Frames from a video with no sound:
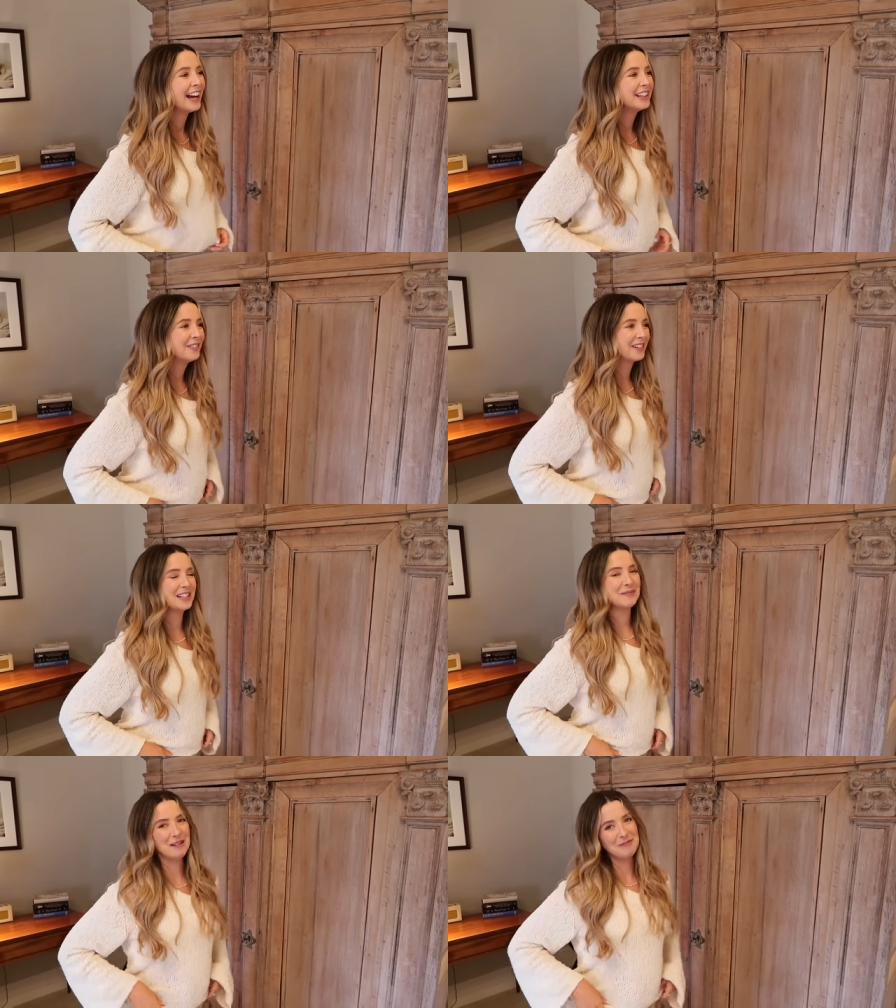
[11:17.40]
Are you one of
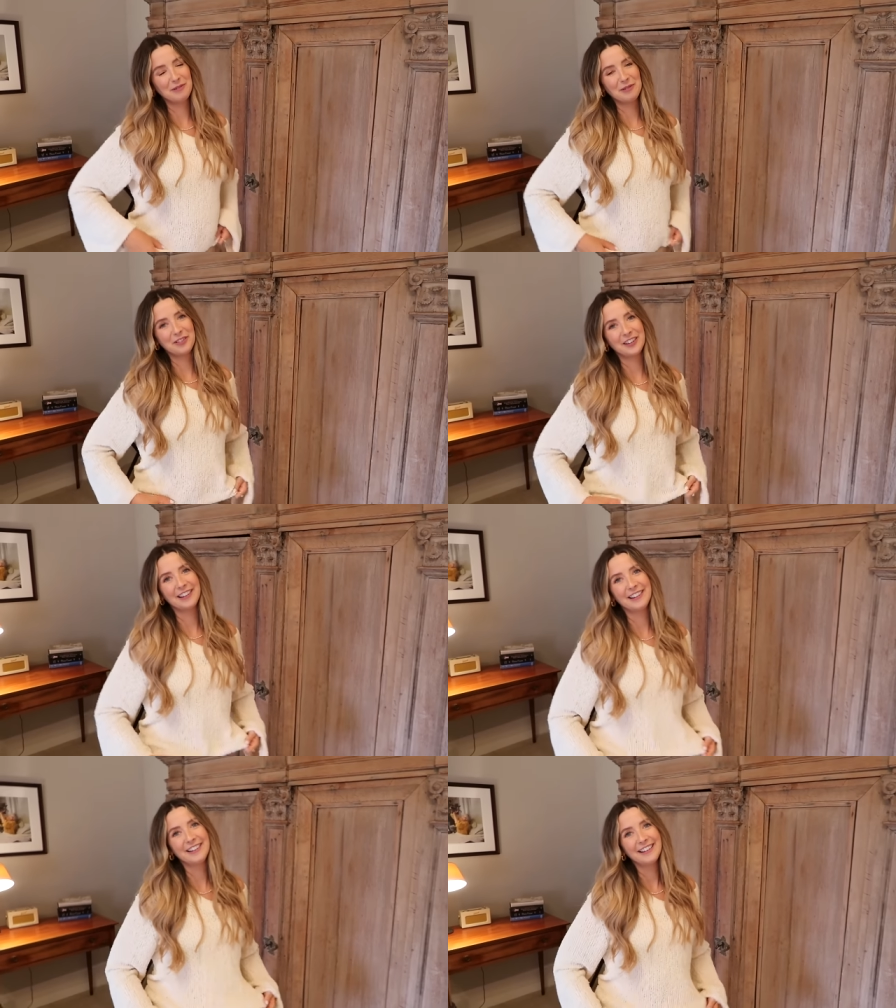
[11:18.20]
these people
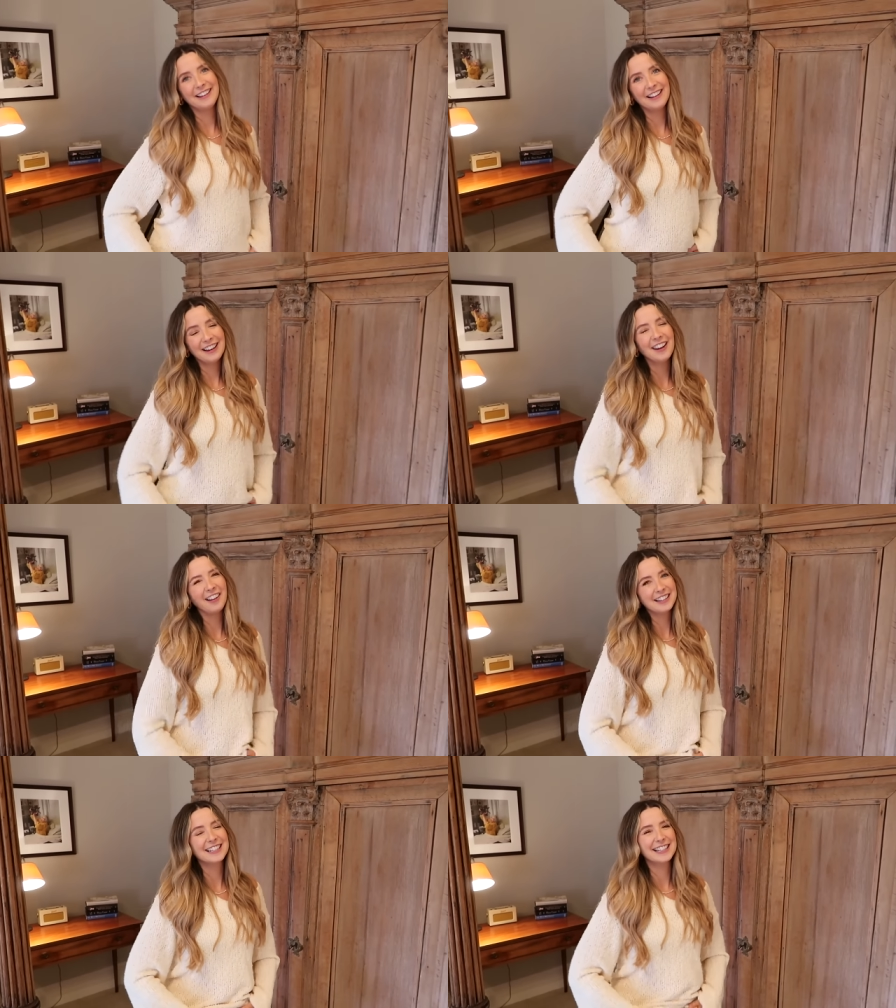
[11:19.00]
that
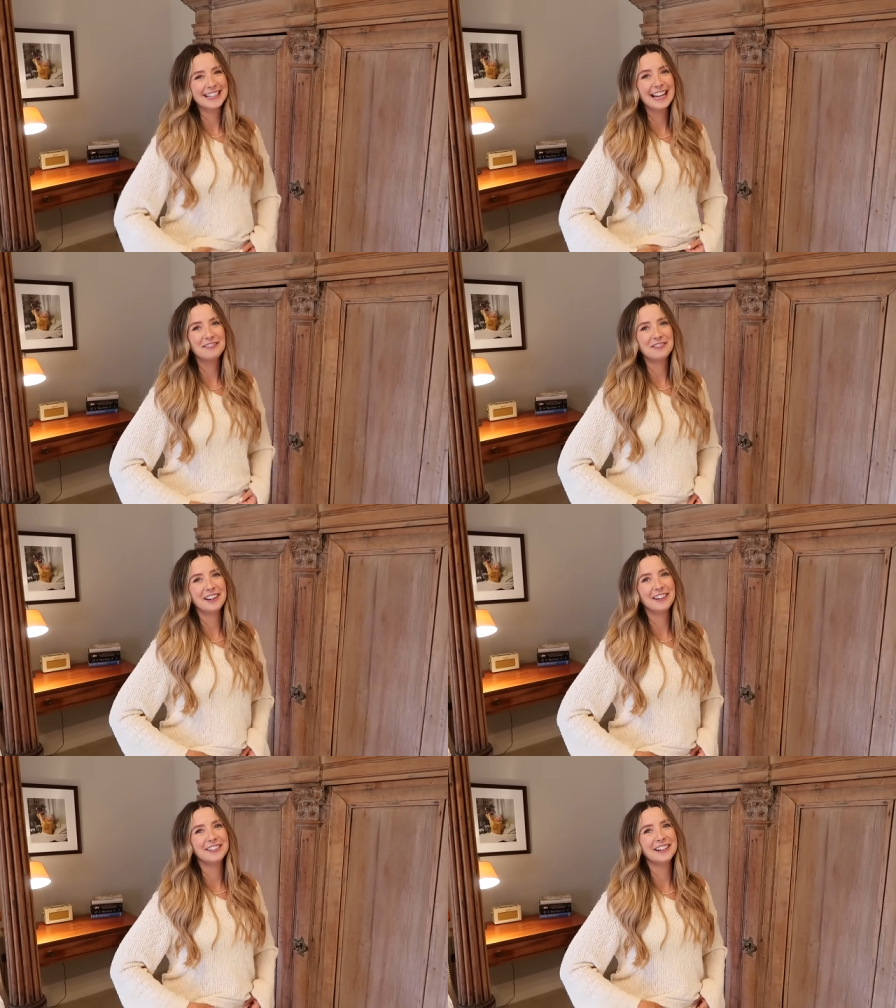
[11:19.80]
likes a safe in
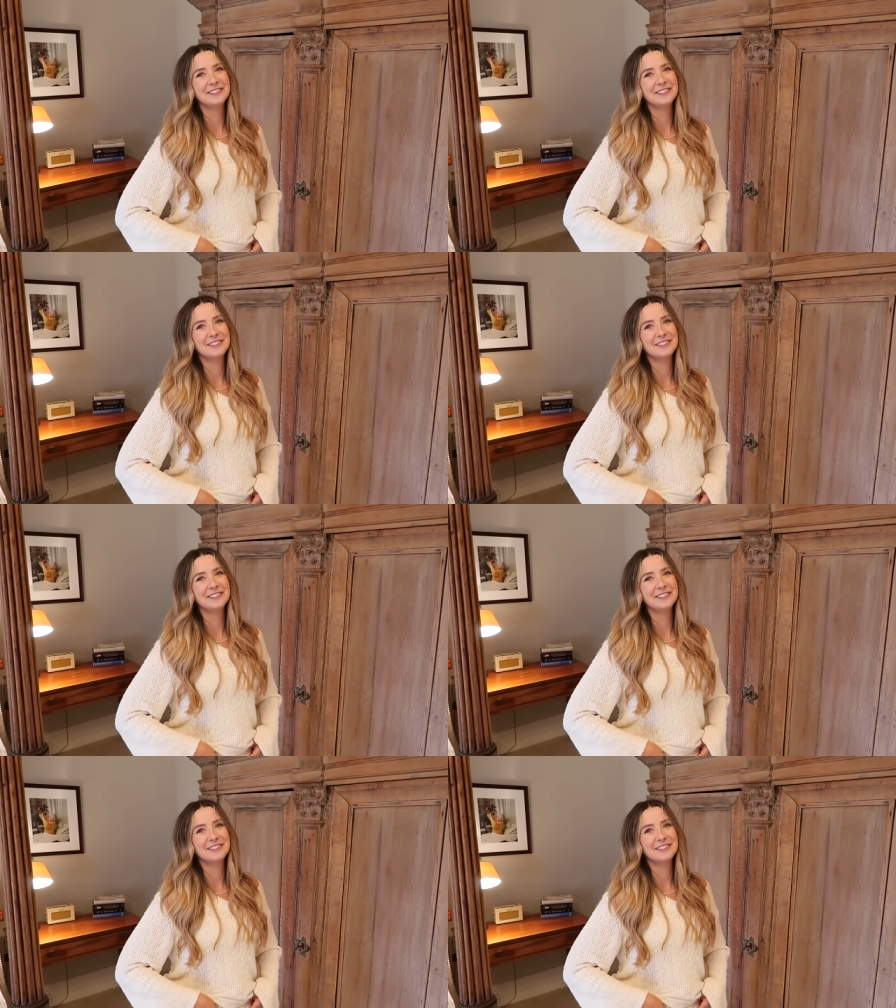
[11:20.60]
a hotel